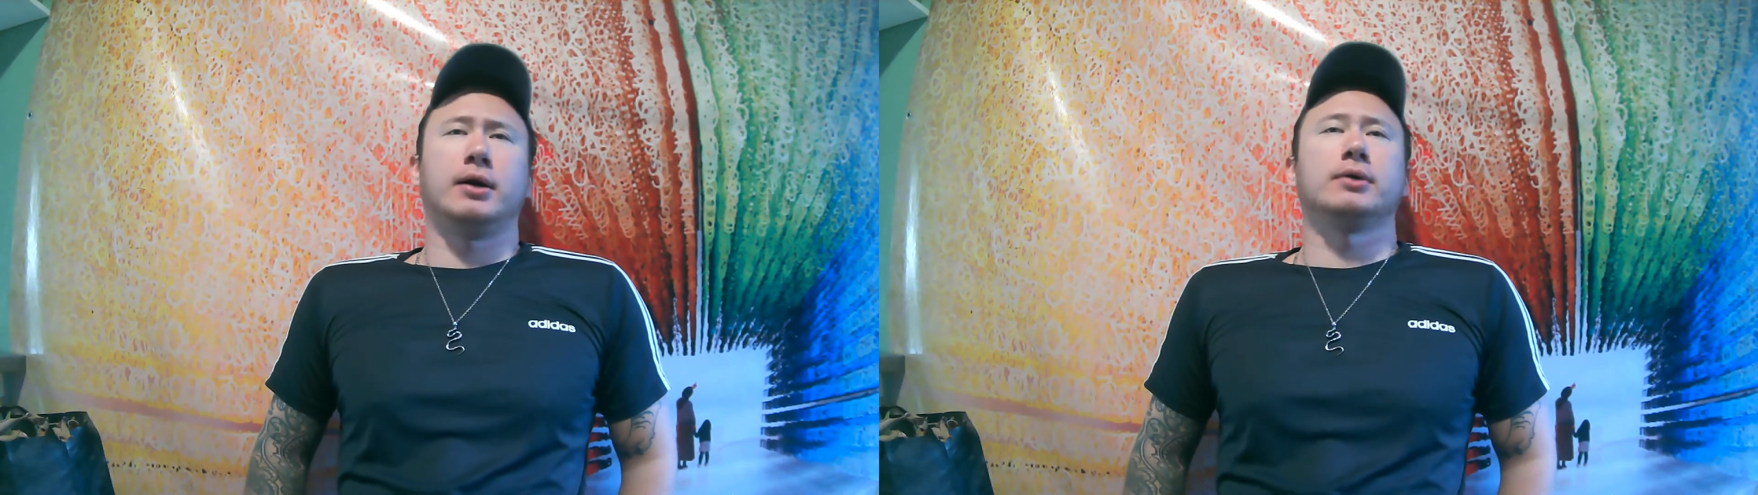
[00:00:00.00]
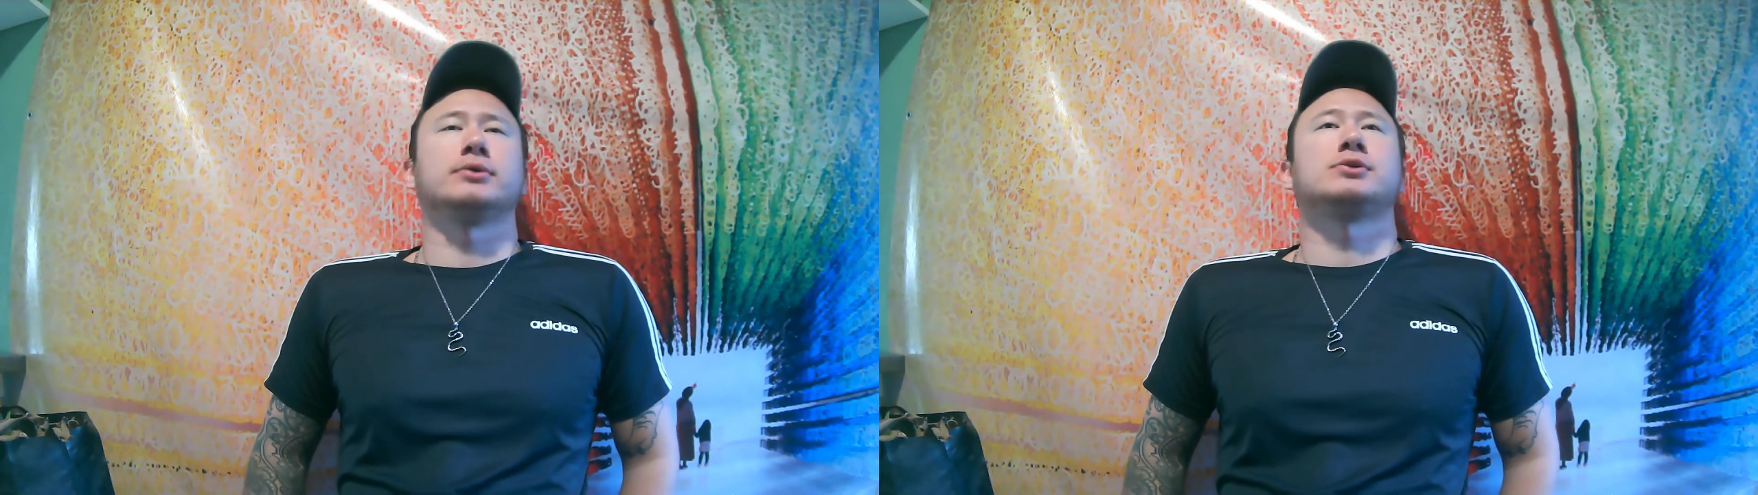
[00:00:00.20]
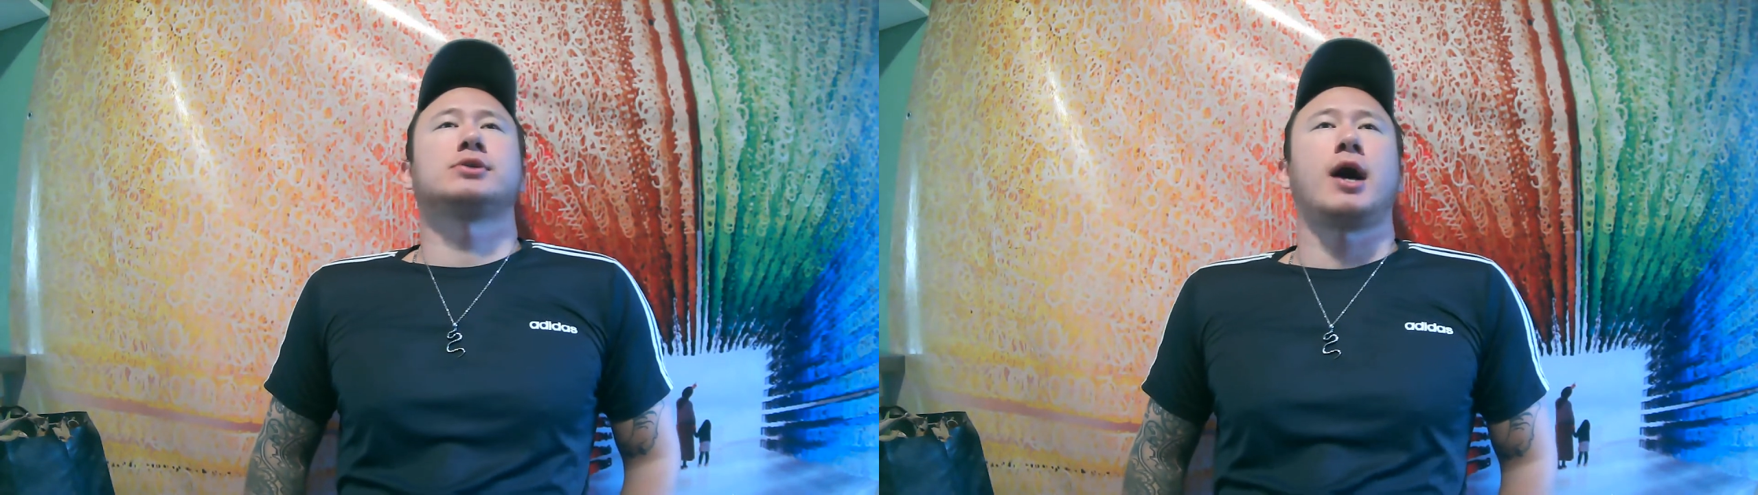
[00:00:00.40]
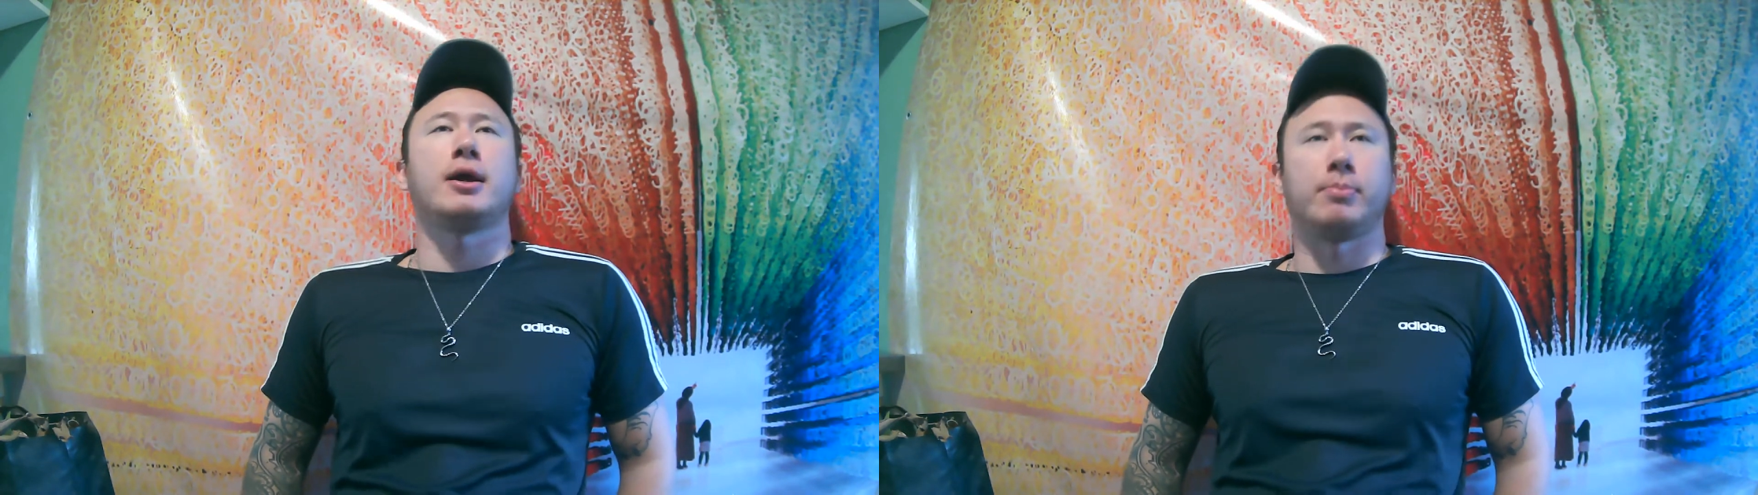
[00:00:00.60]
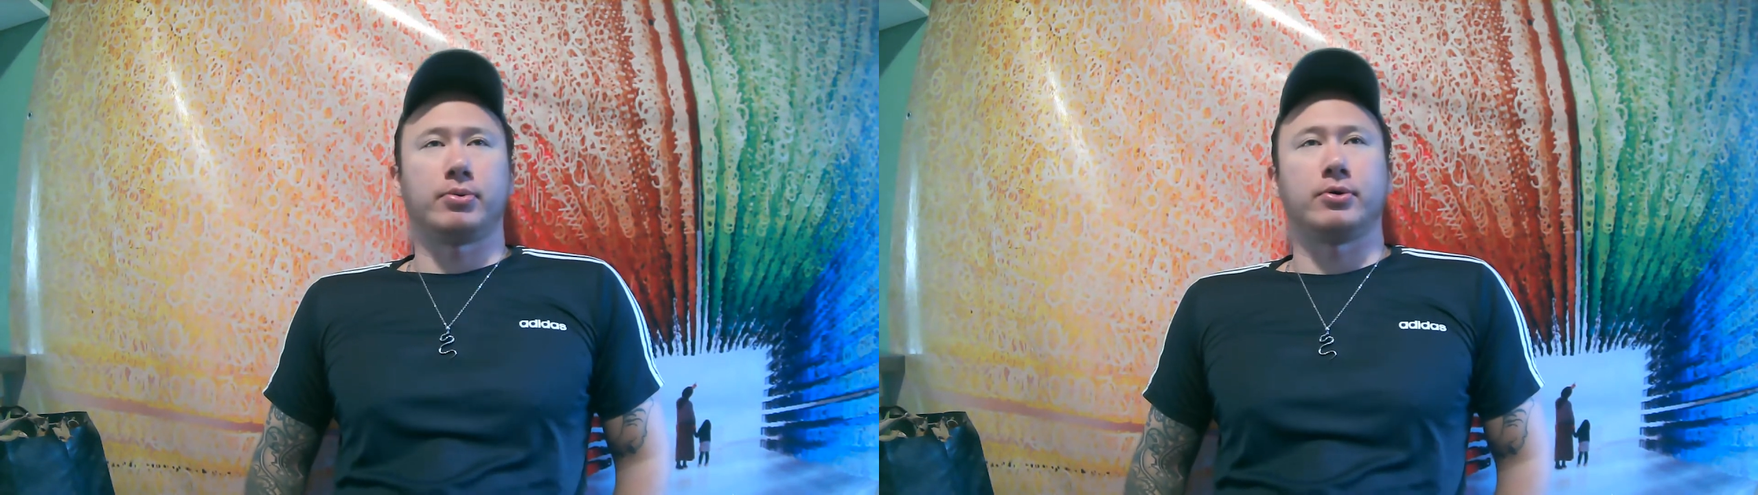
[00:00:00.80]
on
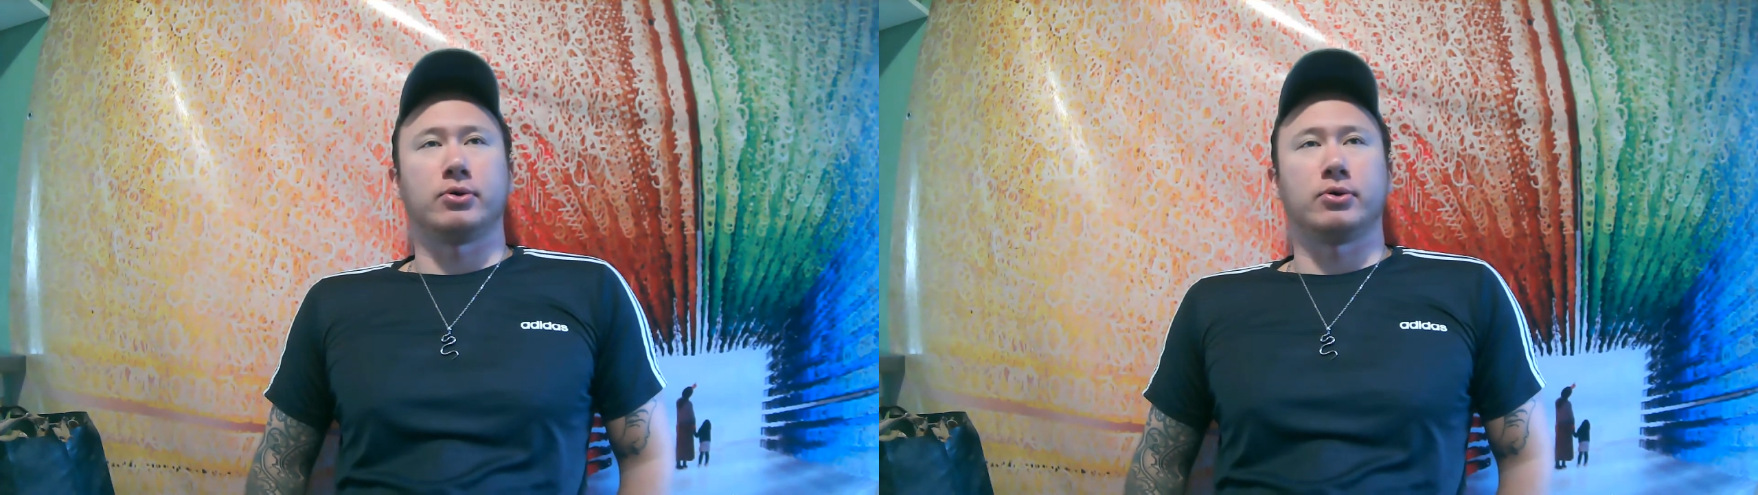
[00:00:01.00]
Skype,